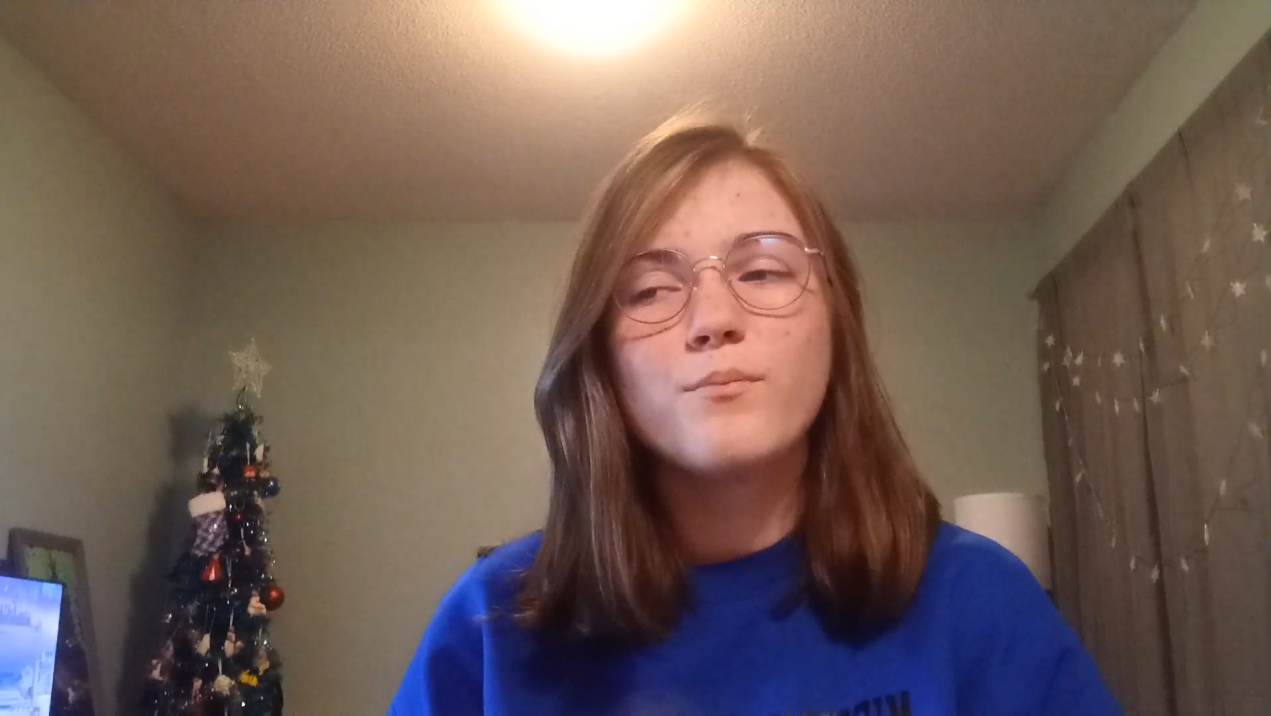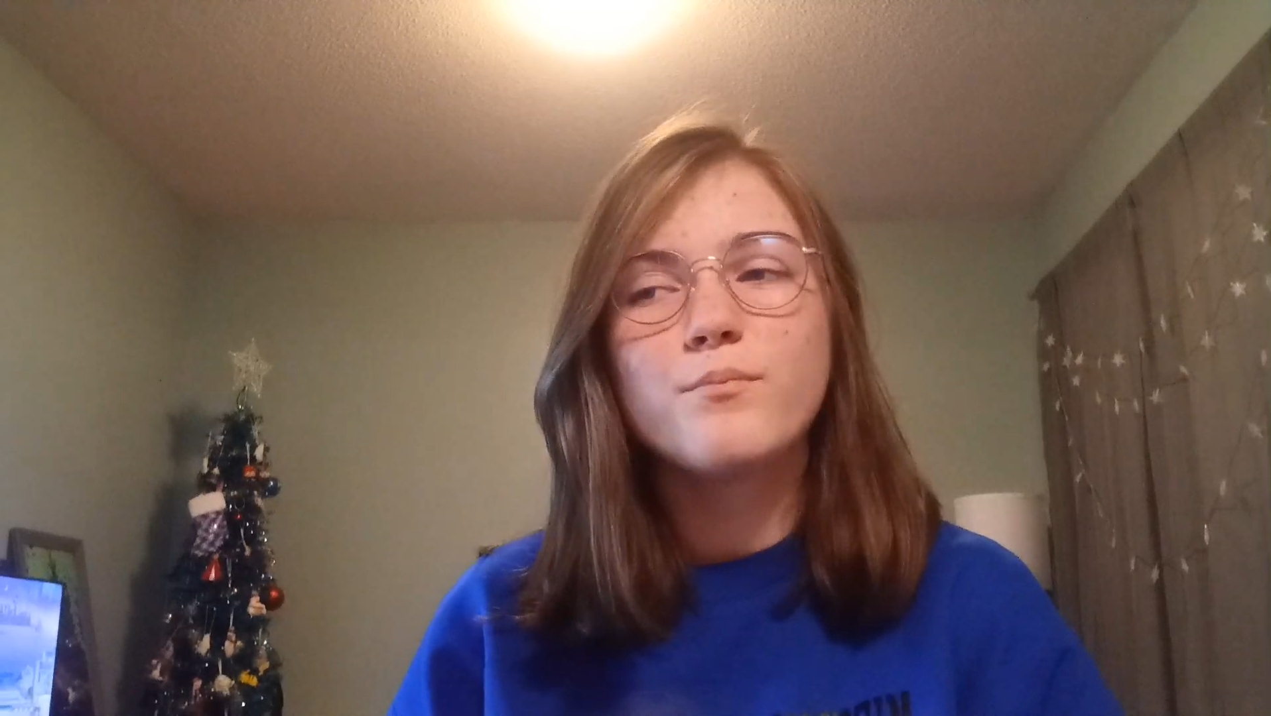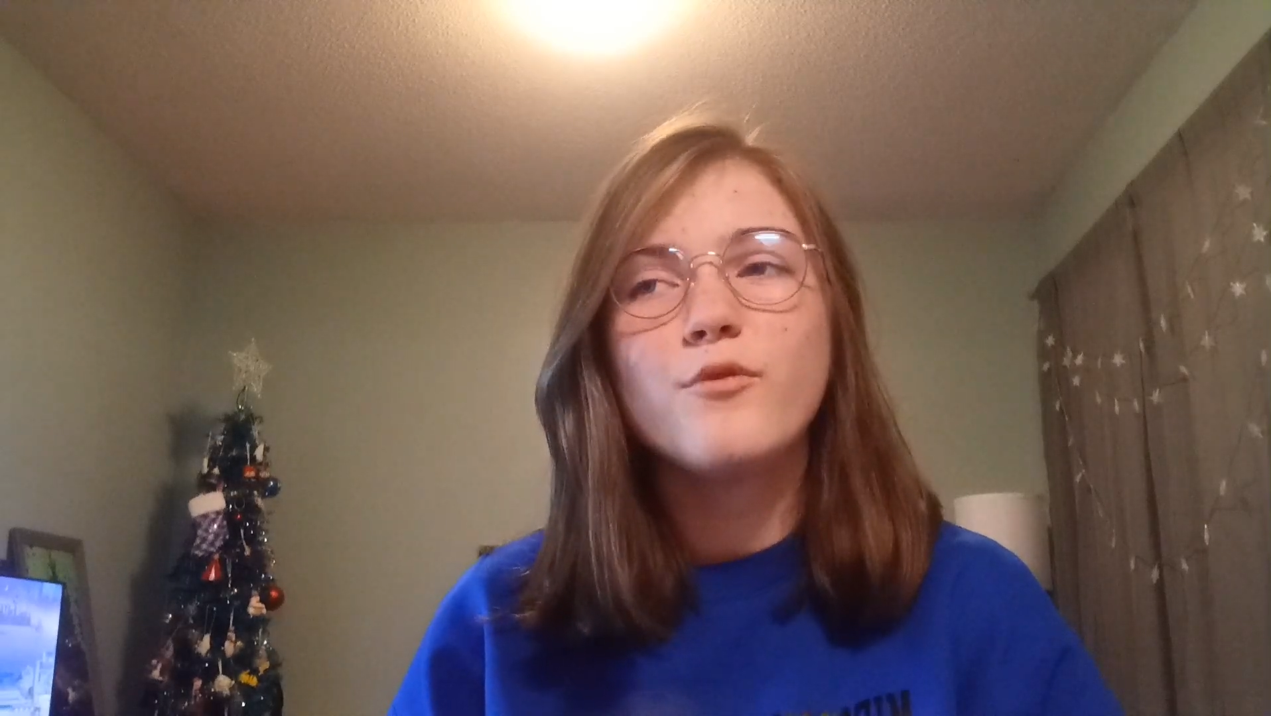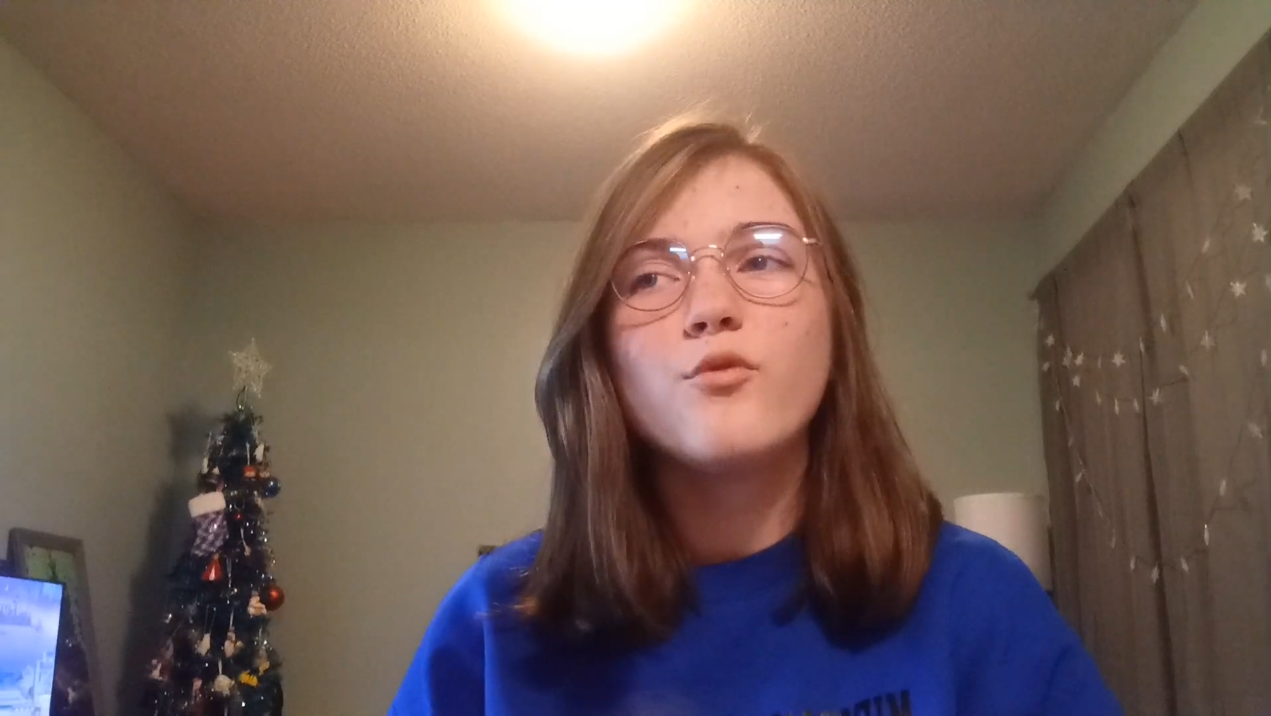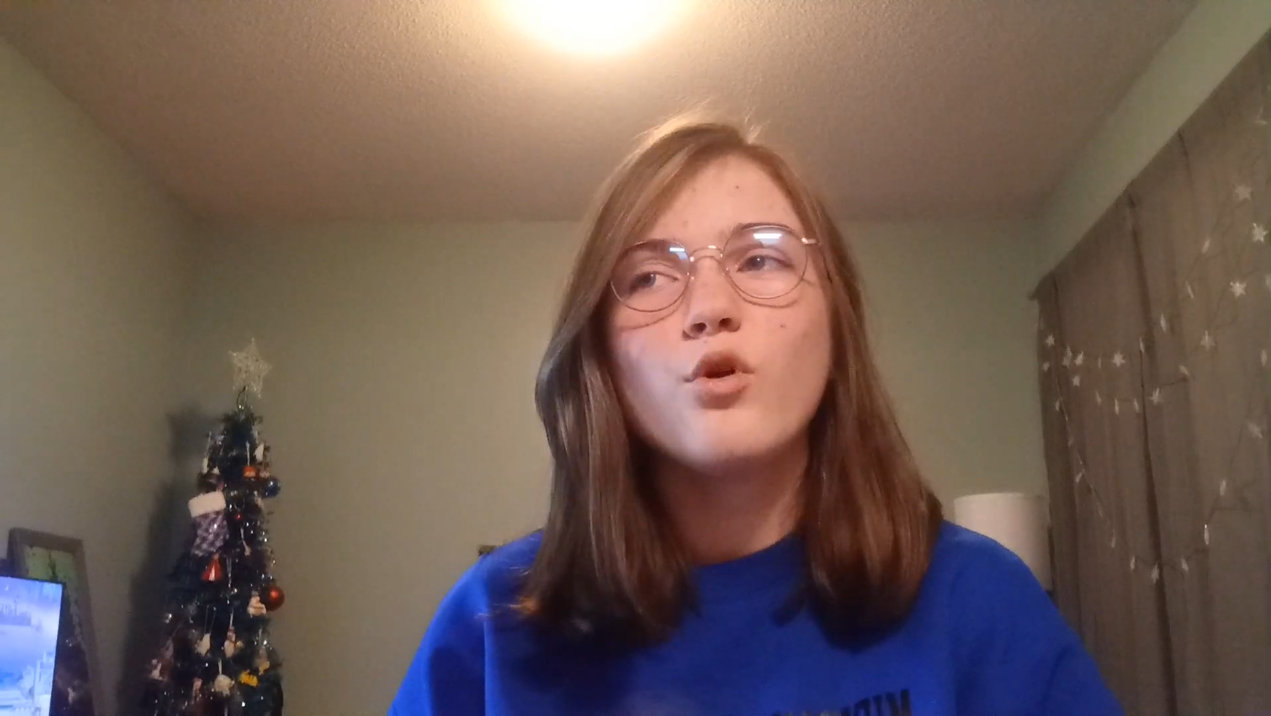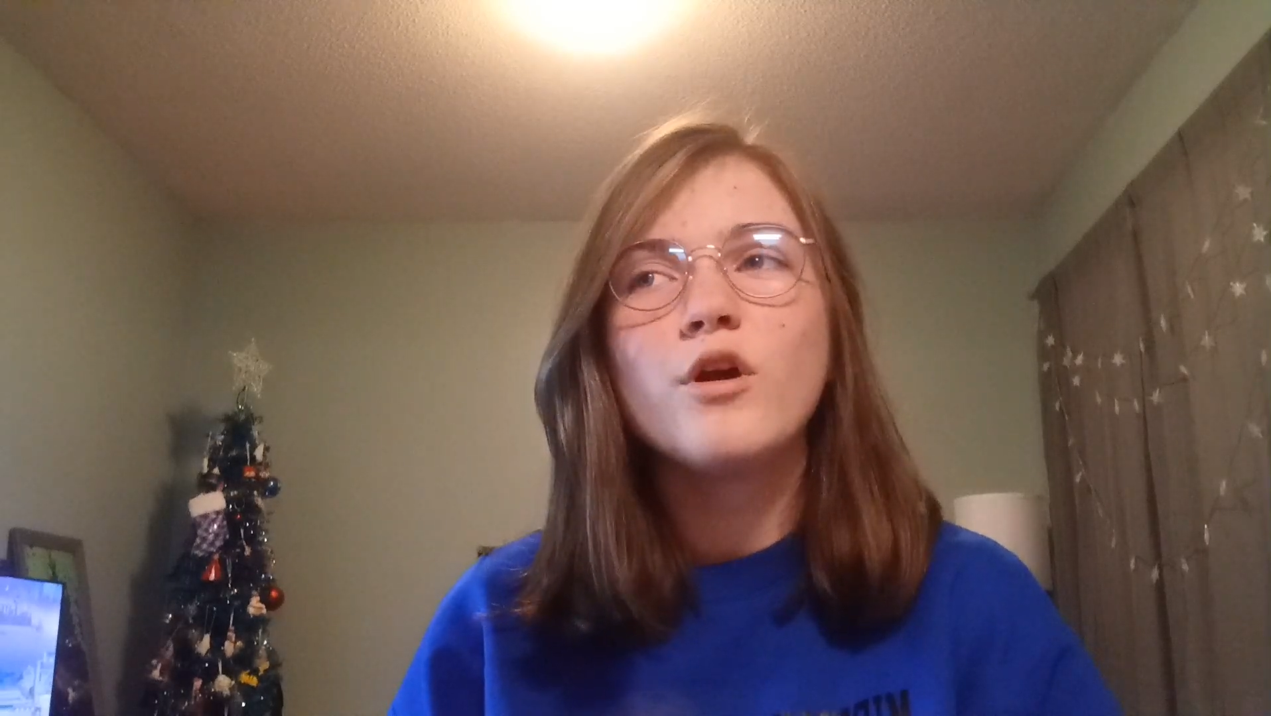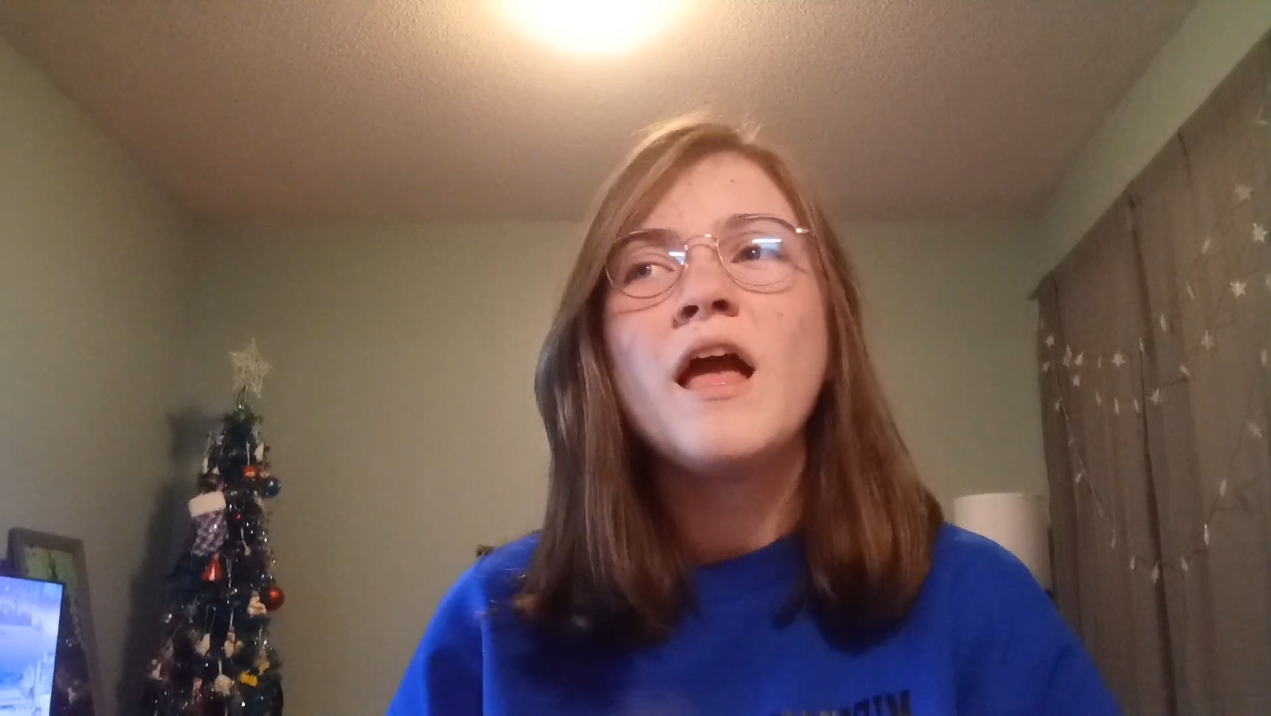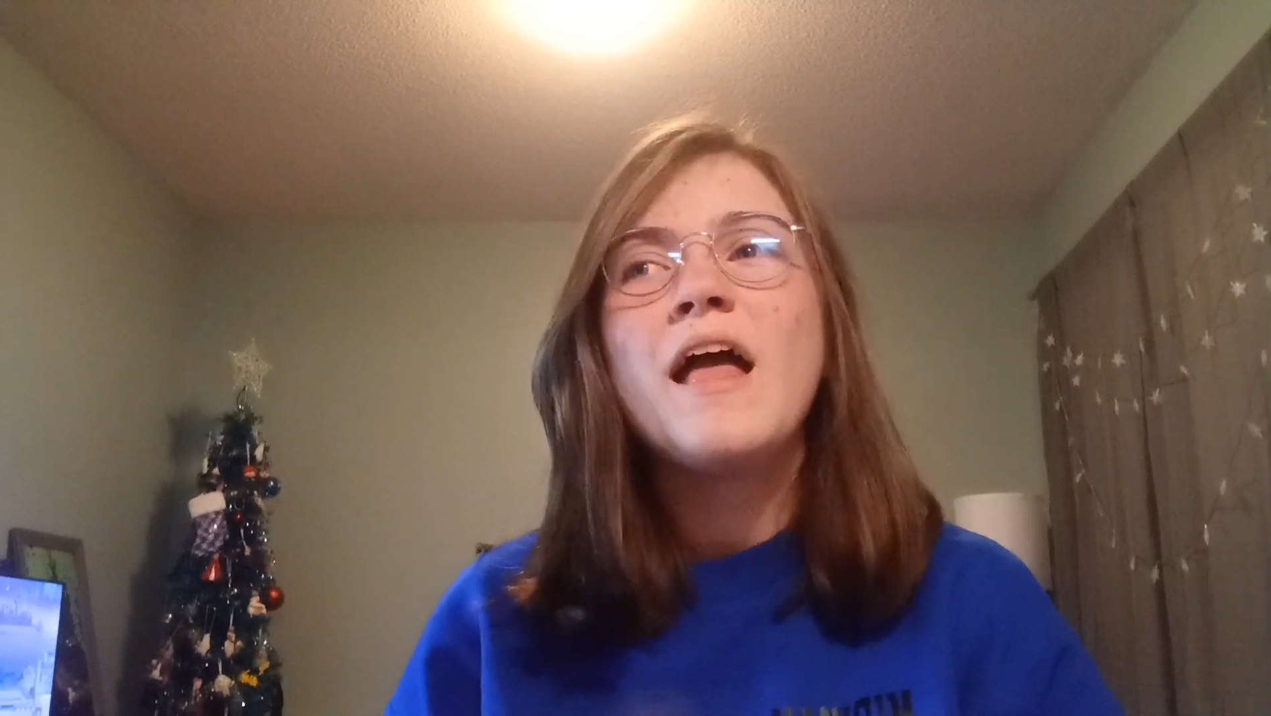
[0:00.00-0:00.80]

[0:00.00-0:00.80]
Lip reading: before,